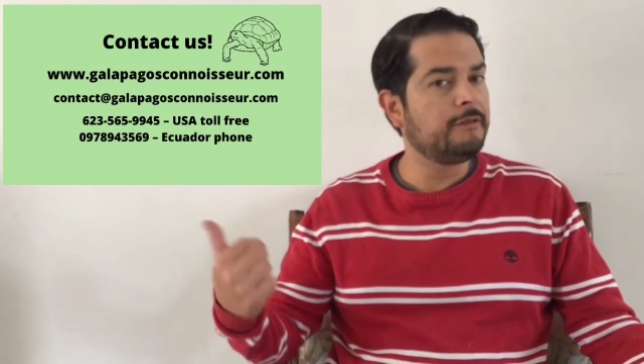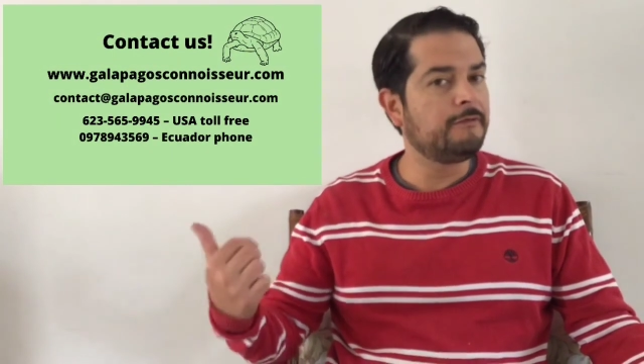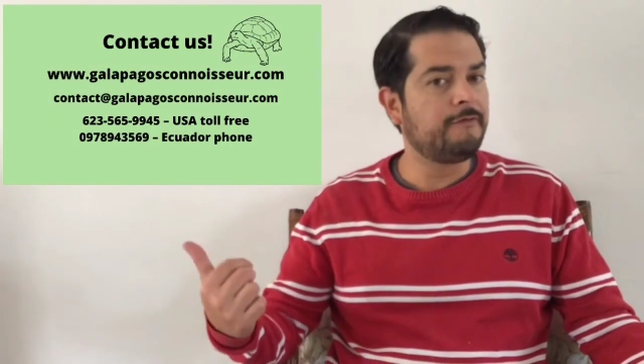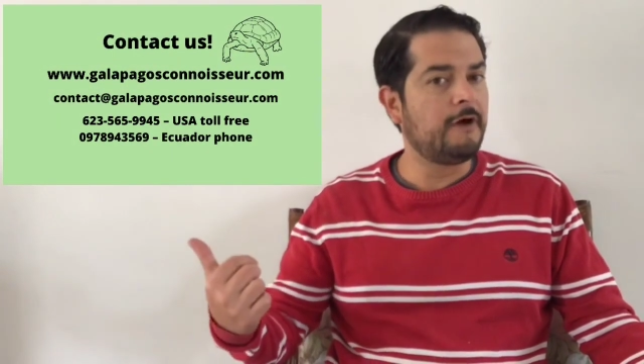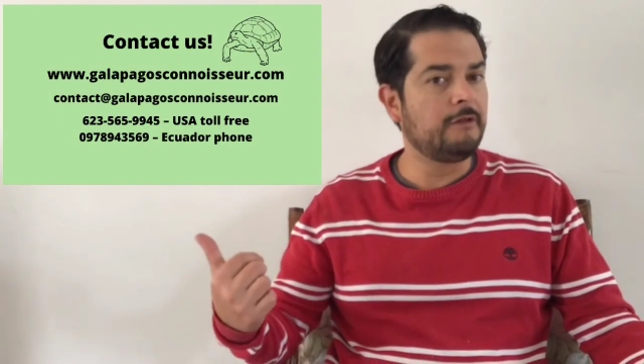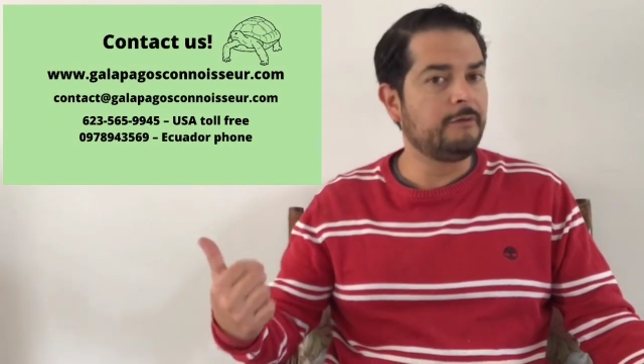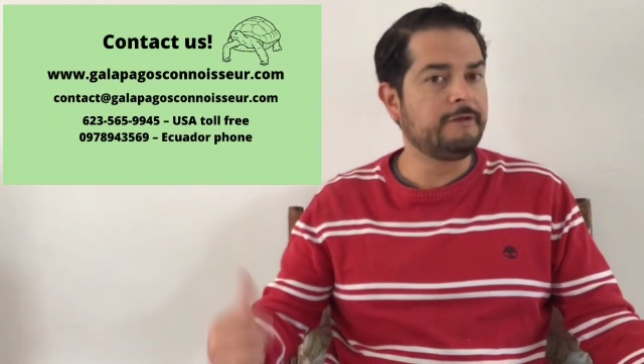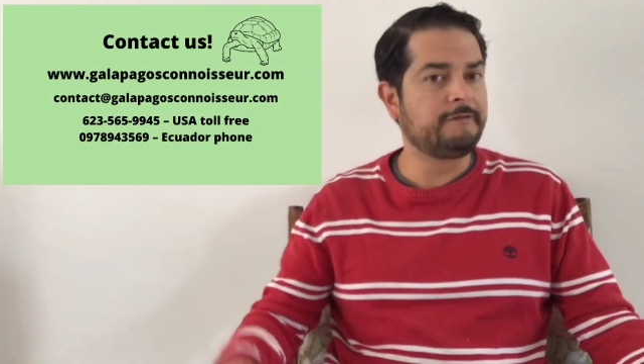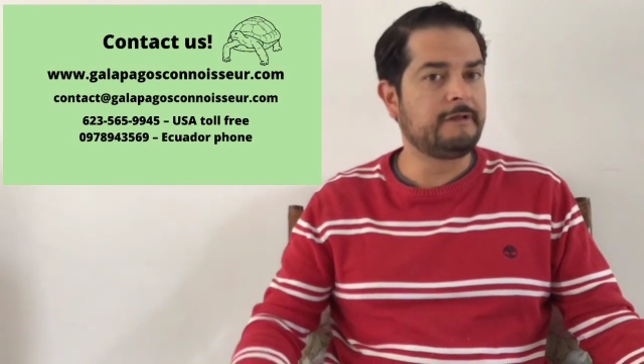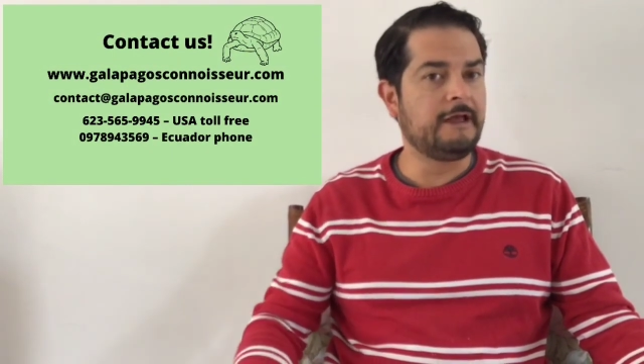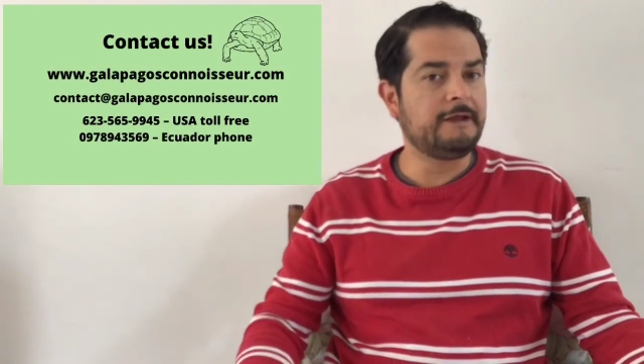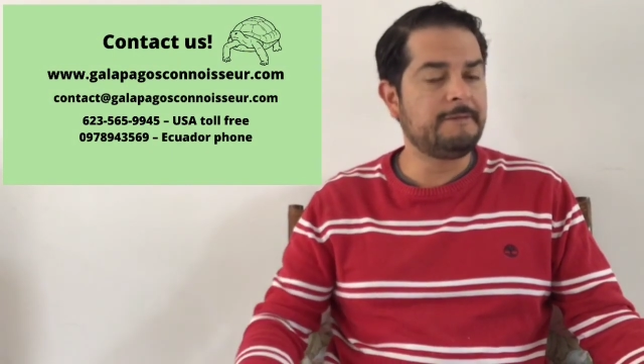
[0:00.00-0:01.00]
the following
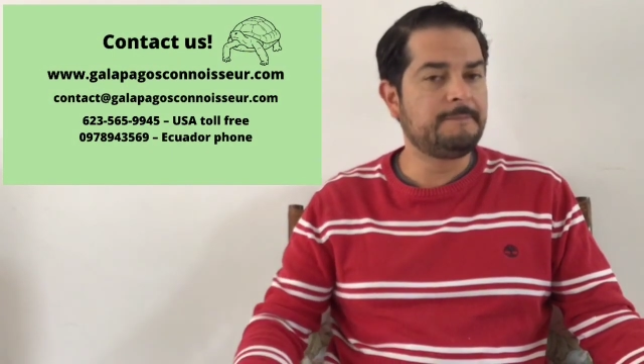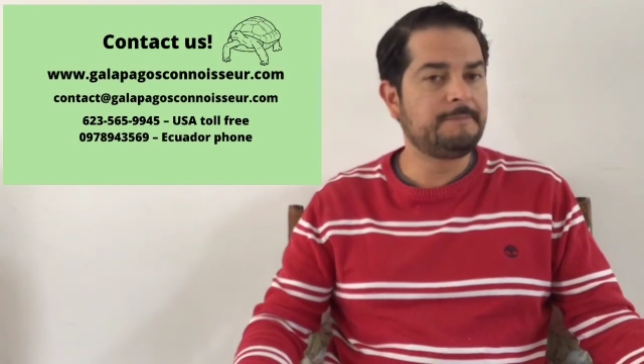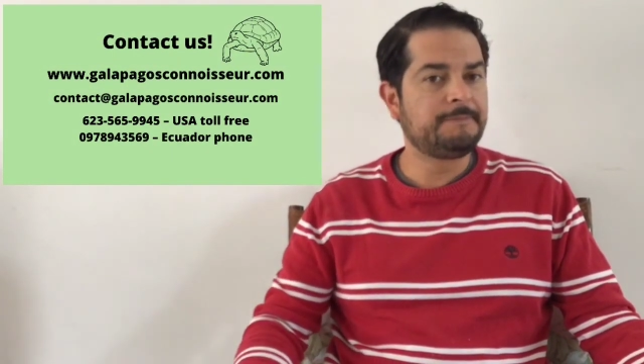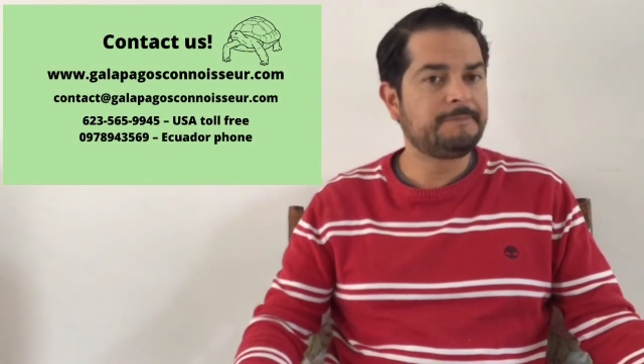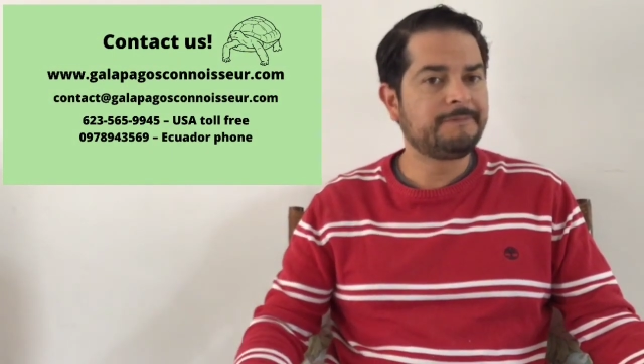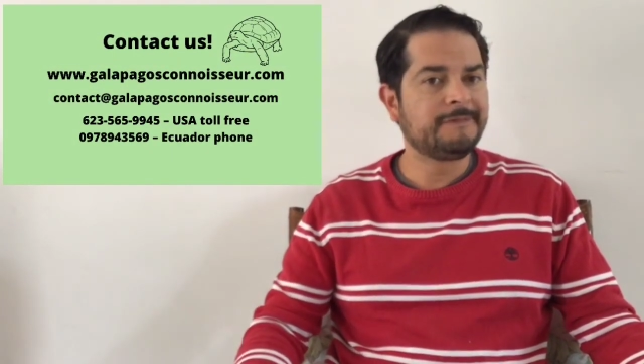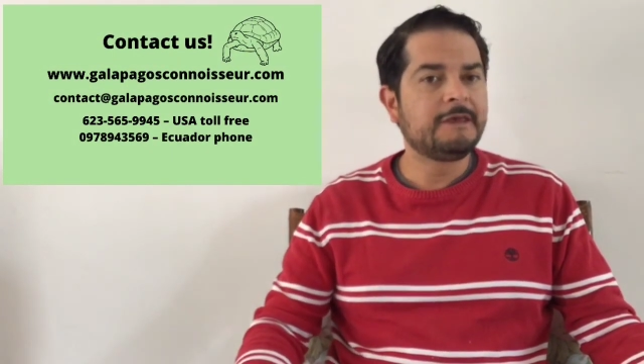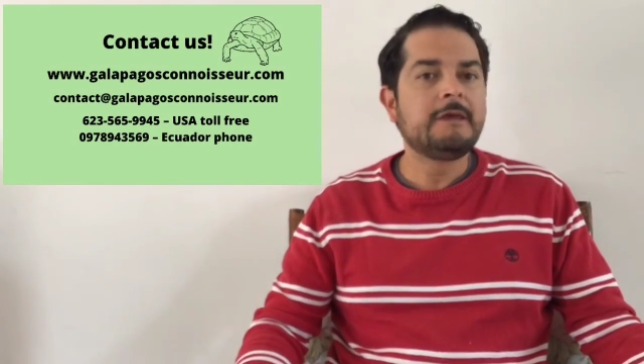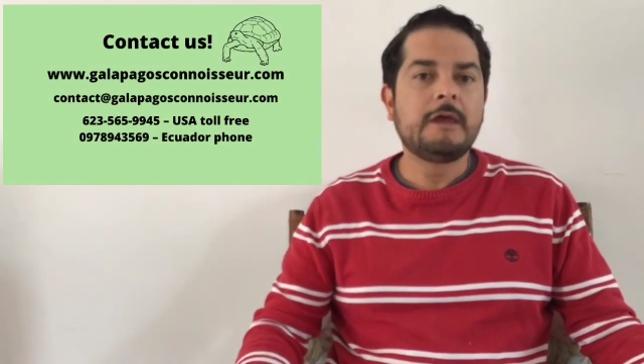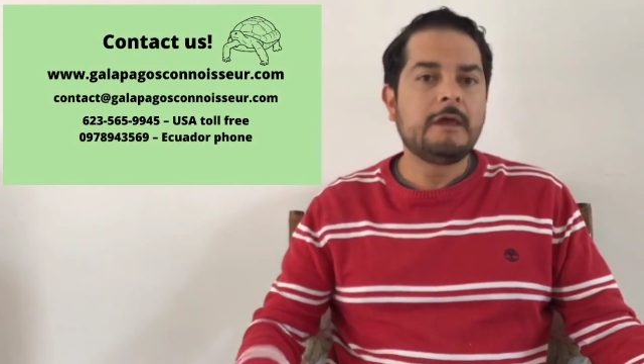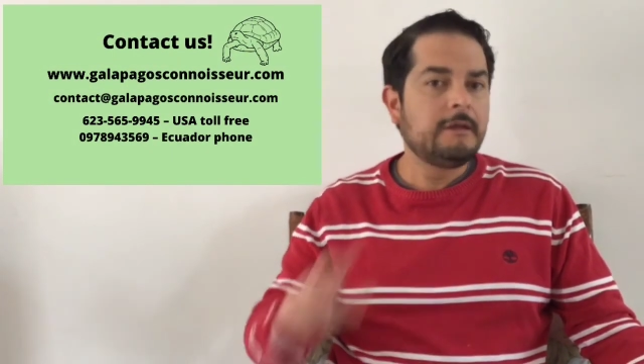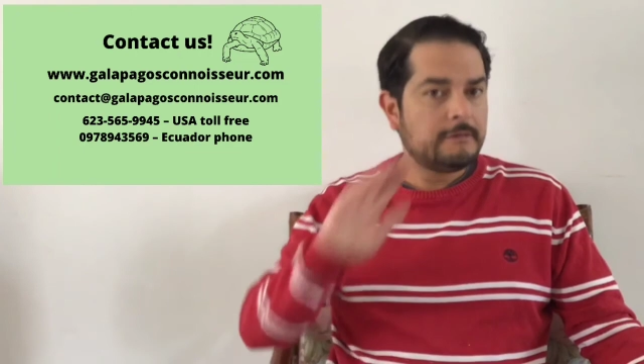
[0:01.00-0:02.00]
slide.
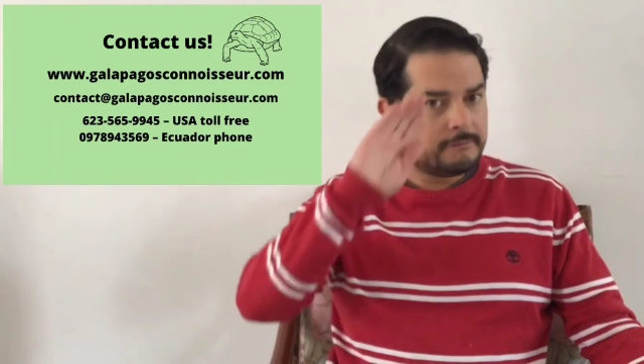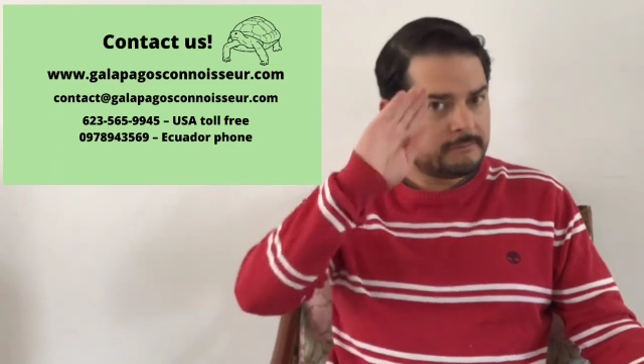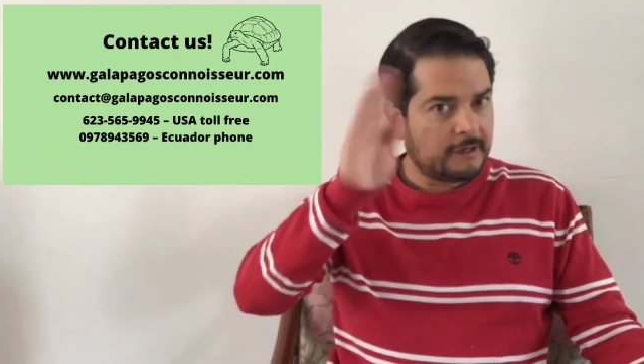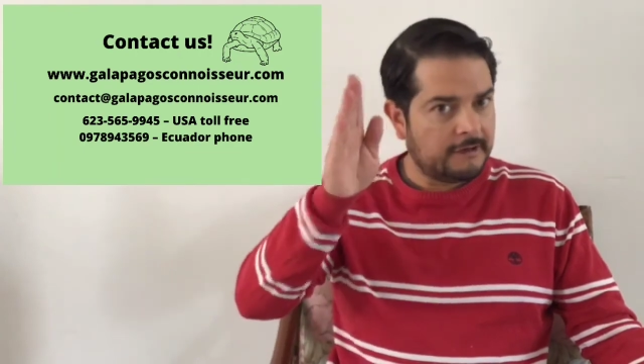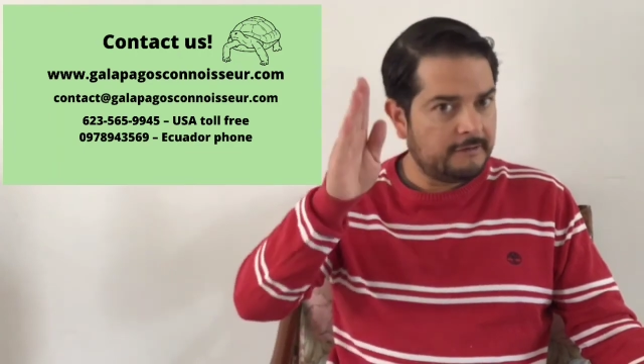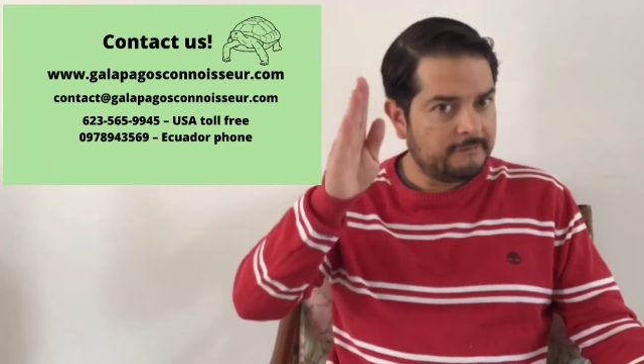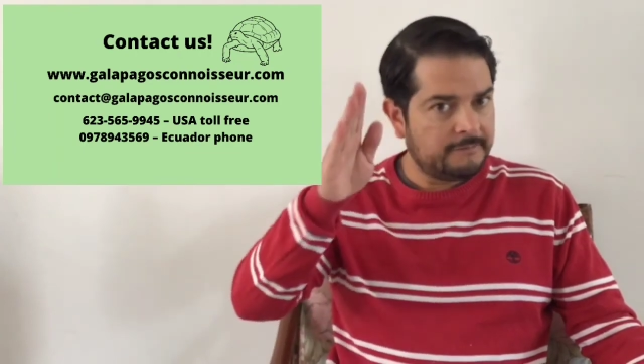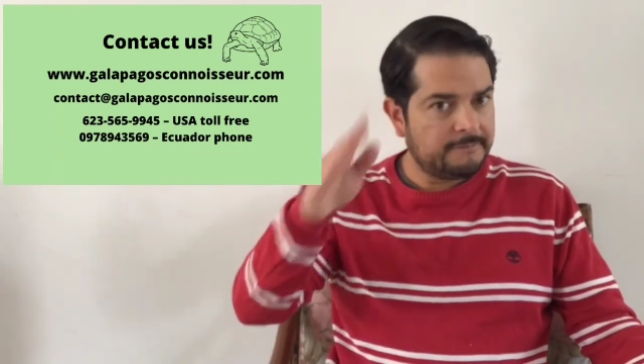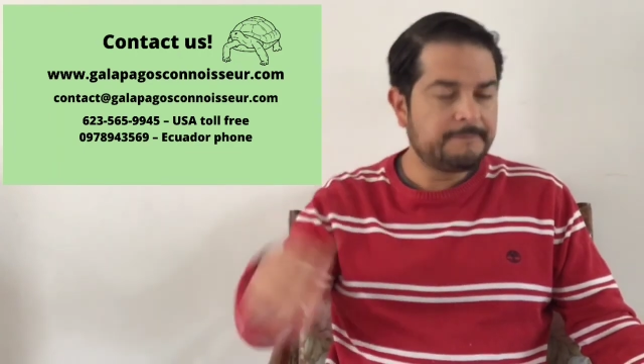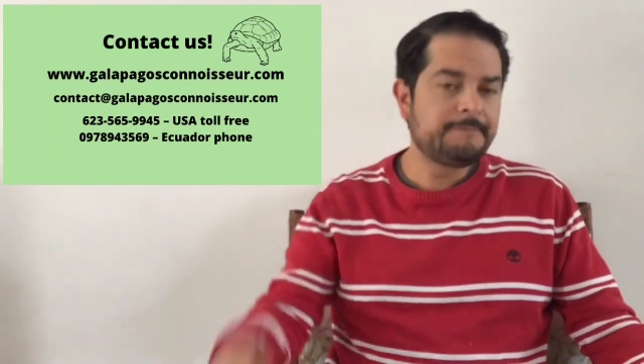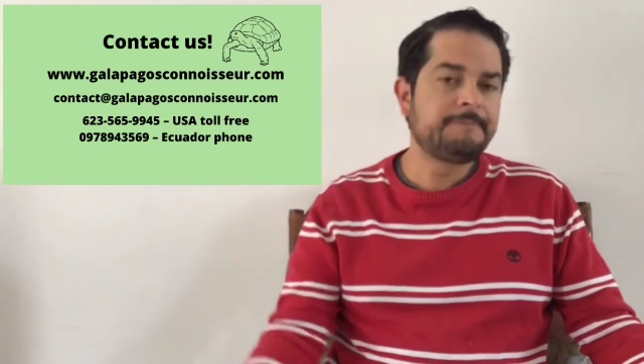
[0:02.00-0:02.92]
Take it easy.